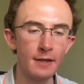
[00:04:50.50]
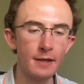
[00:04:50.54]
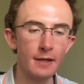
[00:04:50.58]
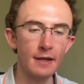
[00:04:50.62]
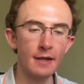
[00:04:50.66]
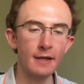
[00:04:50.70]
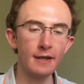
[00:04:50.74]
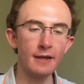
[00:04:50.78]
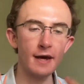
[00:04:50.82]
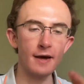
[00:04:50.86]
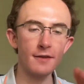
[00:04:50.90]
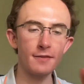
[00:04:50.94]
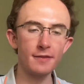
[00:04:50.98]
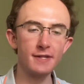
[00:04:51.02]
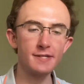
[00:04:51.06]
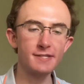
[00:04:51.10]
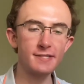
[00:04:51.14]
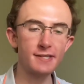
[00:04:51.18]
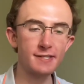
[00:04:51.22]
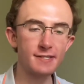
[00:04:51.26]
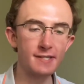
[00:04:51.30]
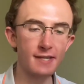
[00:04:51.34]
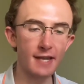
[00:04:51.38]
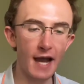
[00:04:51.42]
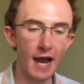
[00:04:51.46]
Now, this
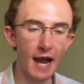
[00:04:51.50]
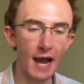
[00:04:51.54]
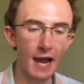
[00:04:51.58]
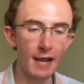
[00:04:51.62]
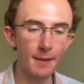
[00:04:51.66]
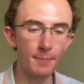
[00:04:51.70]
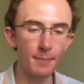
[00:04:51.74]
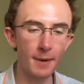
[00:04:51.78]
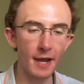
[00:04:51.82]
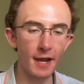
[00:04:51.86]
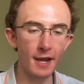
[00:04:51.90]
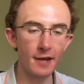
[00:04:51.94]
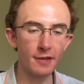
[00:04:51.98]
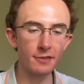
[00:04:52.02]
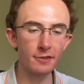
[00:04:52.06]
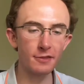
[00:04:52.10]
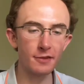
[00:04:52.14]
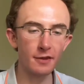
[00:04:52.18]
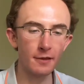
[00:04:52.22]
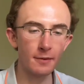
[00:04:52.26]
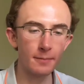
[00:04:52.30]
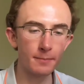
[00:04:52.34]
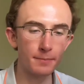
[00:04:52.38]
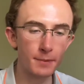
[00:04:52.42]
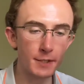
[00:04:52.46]
is an IPATH
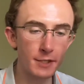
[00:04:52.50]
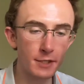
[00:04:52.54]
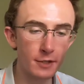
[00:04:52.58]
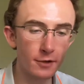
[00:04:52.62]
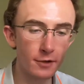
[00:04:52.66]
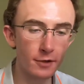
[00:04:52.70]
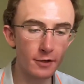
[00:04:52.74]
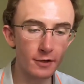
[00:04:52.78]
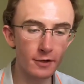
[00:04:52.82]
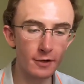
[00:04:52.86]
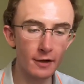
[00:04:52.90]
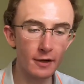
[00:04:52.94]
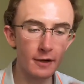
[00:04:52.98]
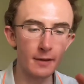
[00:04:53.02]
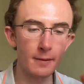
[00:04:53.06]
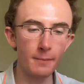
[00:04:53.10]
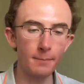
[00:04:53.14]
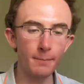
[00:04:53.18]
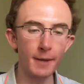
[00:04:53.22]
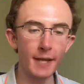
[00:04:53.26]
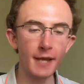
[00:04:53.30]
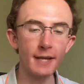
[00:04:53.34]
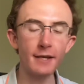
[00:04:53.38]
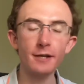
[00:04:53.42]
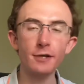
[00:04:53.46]
Pure
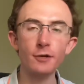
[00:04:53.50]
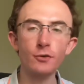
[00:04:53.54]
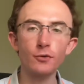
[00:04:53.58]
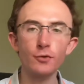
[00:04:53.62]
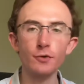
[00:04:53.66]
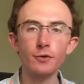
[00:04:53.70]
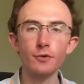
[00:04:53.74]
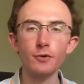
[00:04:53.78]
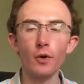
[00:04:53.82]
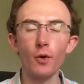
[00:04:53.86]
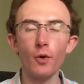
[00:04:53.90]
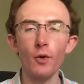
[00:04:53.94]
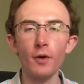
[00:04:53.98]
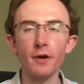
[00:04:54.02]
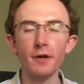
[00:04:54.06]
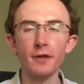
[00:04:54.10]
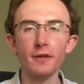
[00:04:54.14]
Beta Crude Oil